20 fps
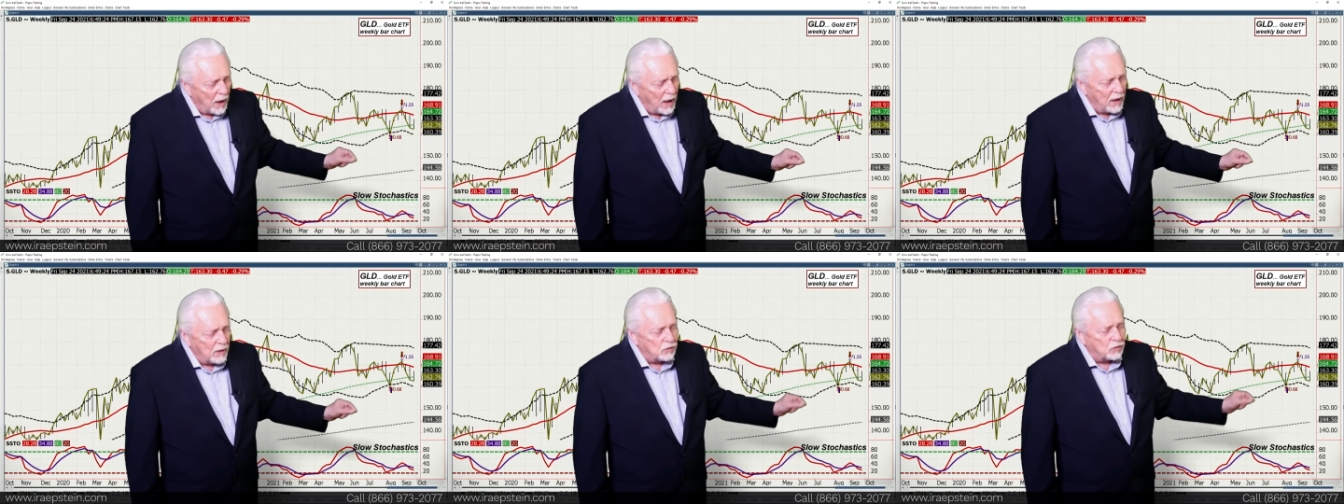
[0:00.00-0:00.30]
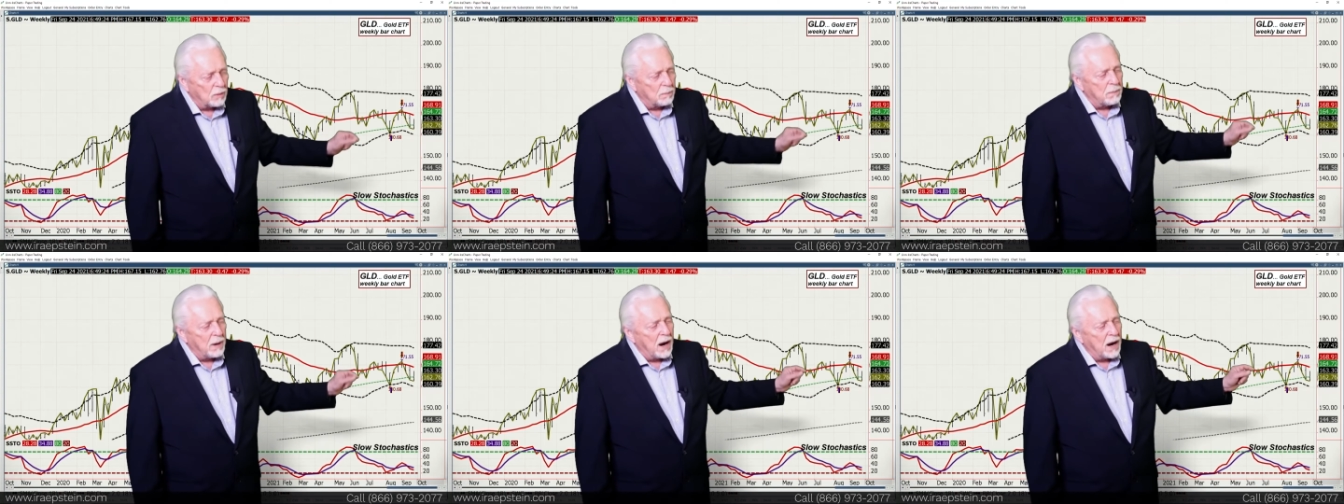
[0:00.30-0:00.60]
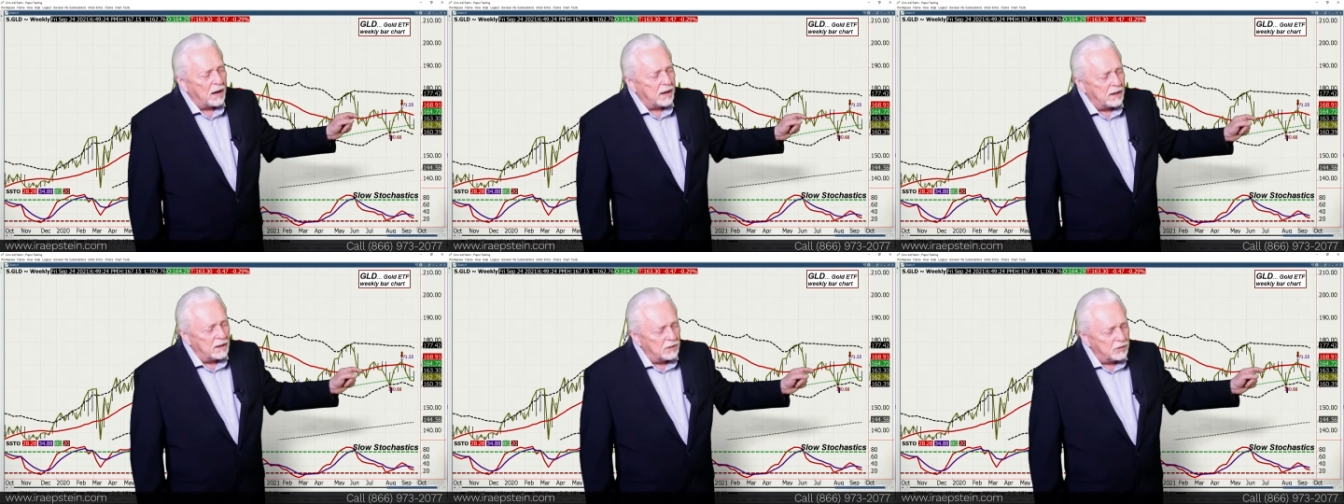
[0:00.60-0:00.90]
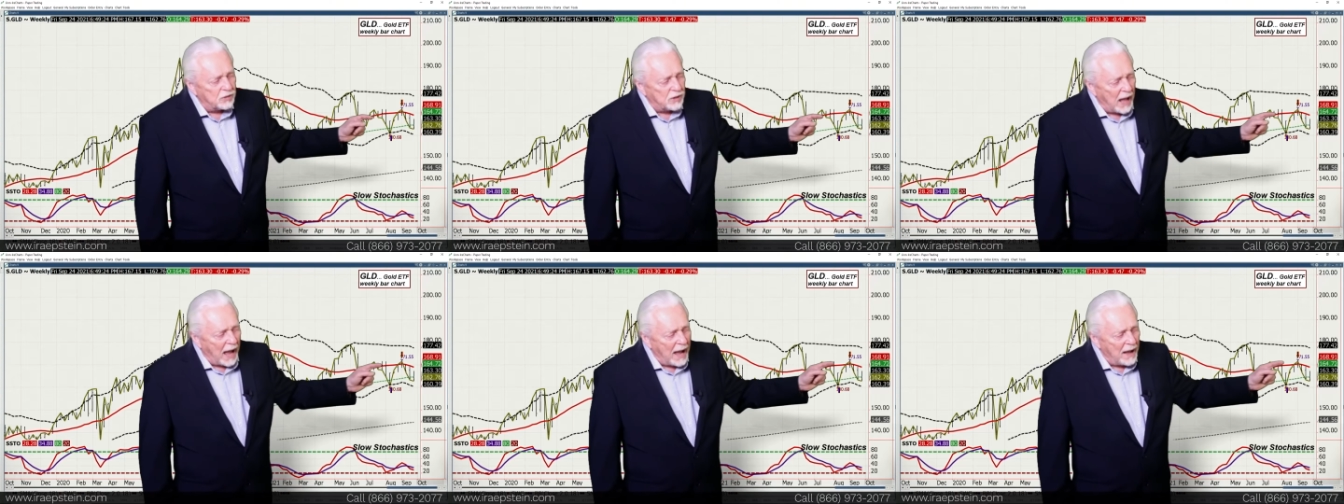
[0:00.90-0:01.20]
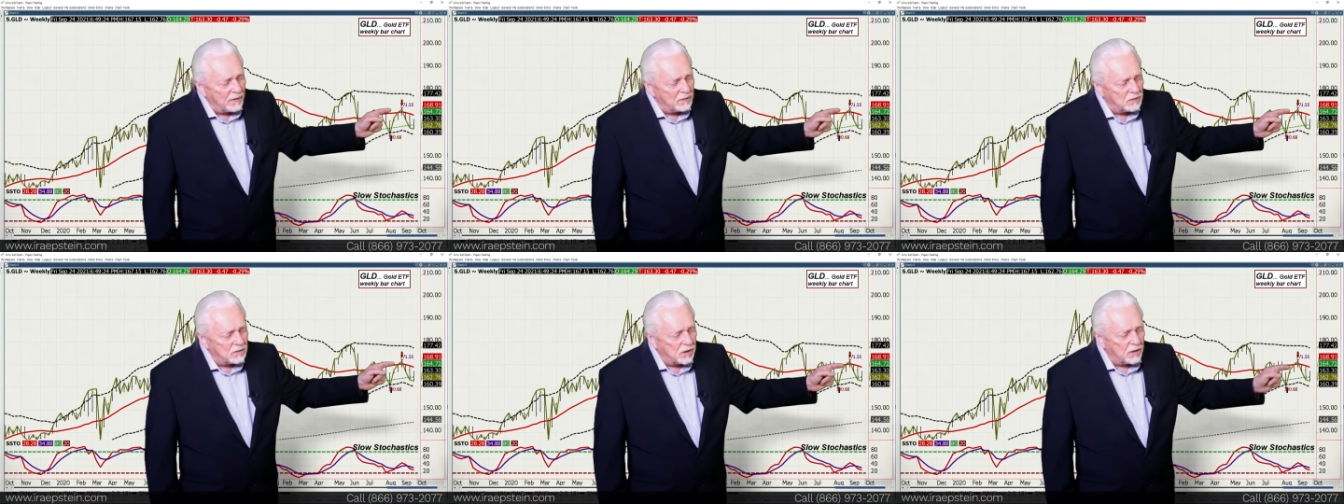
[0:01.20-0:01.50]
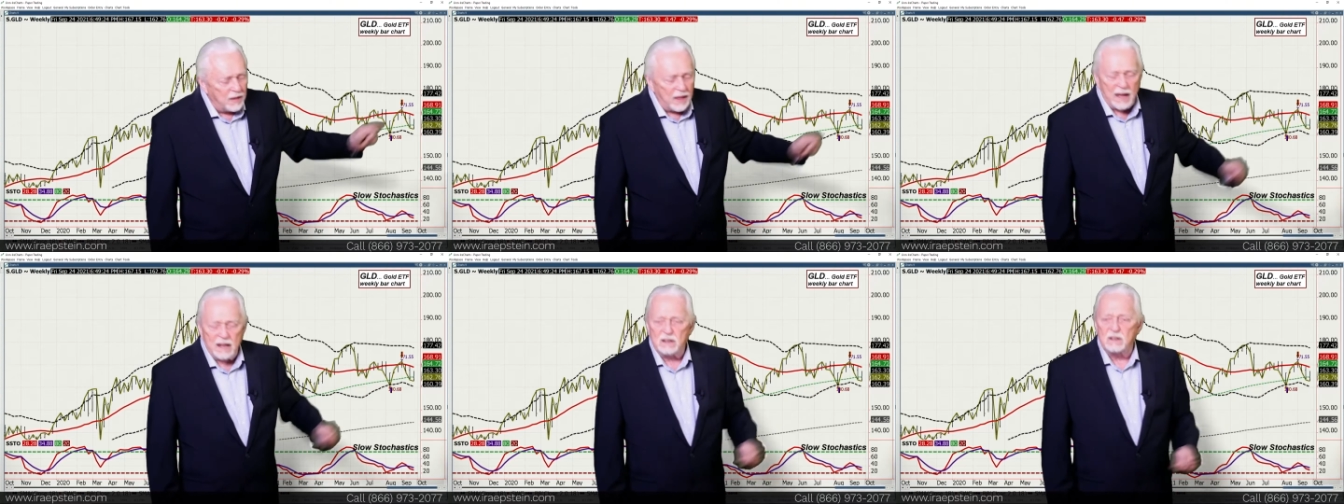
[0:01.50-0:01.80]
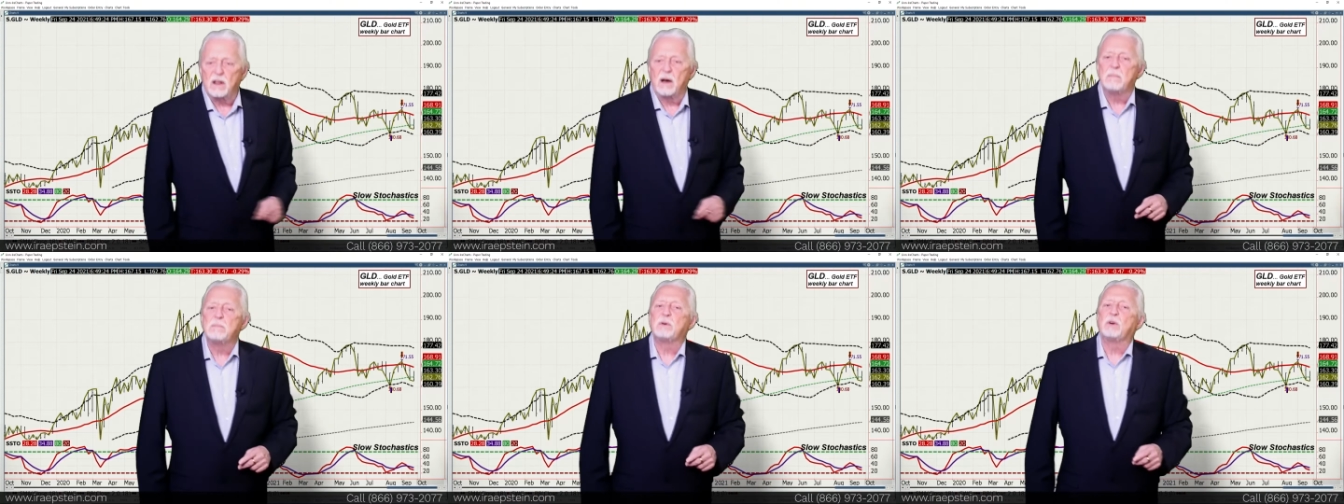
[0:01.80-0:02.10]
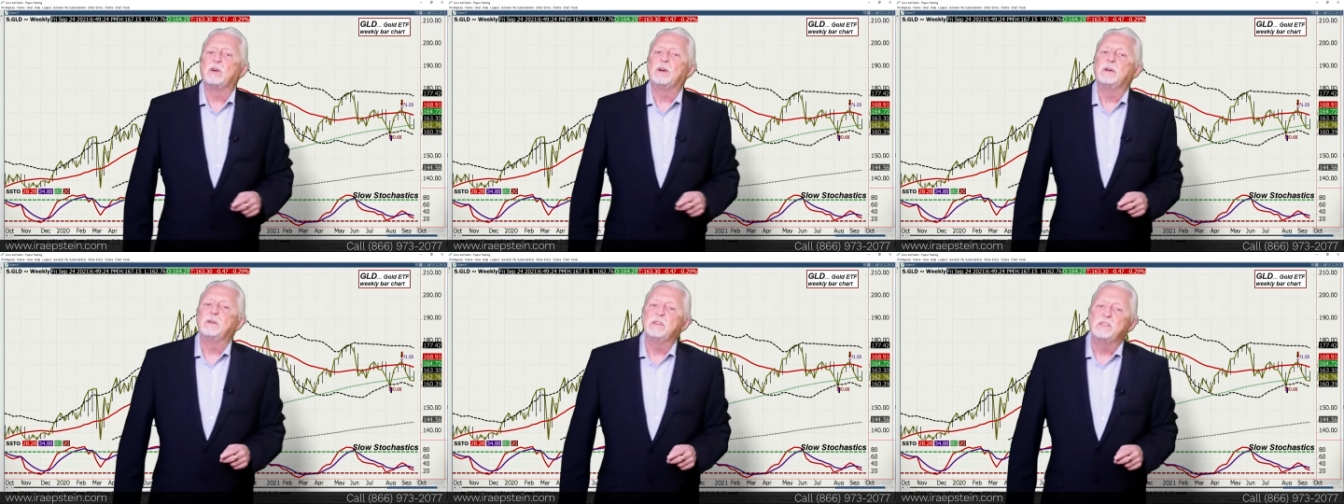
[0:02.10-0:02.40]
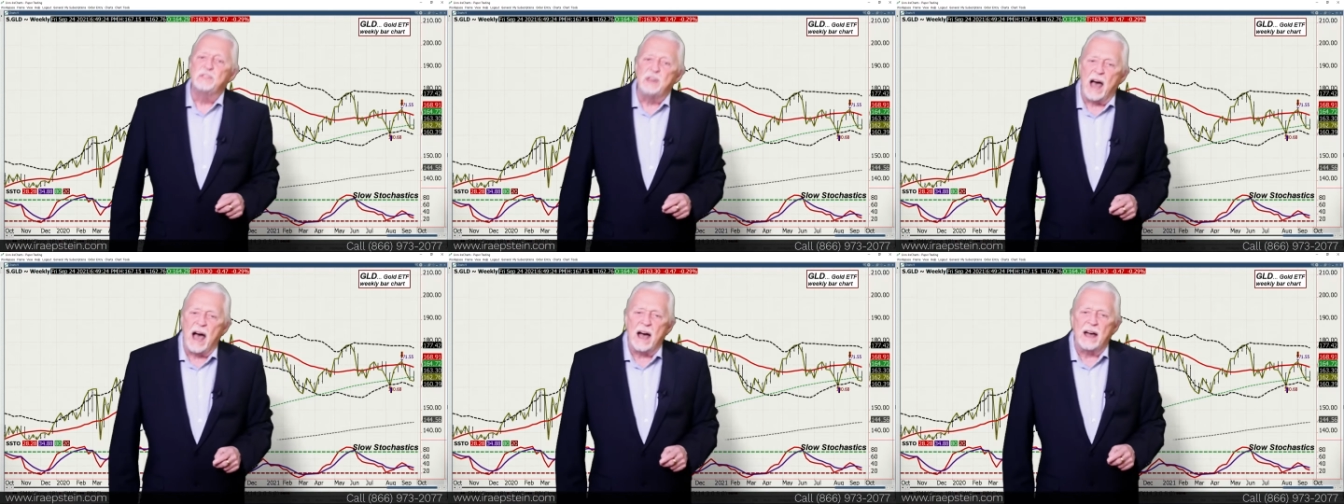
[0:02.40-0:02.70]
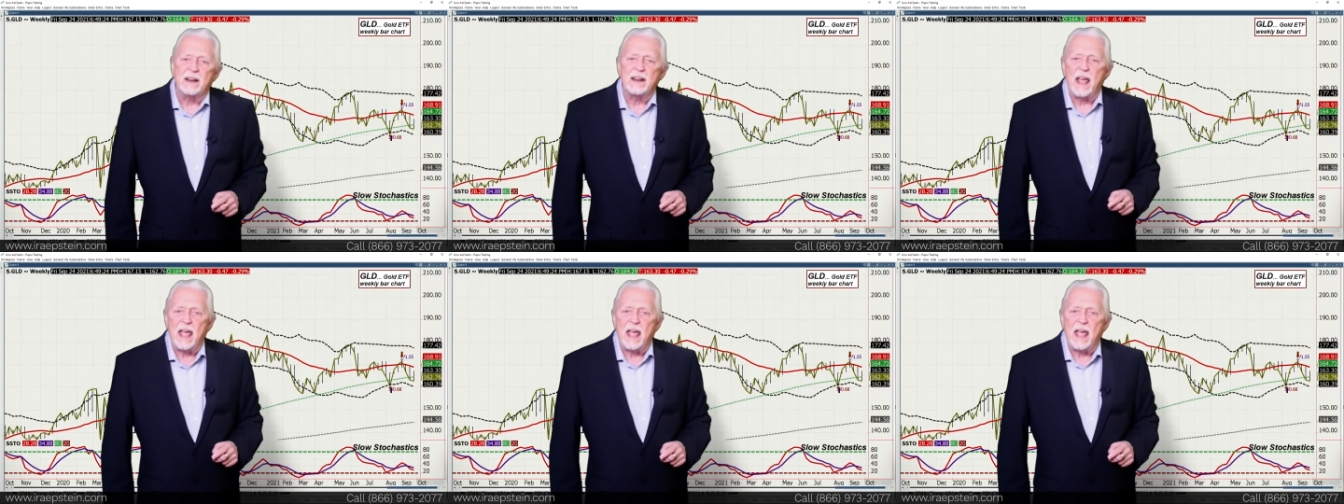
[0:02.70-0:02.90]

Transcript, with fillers: as the market has gotten to that number and not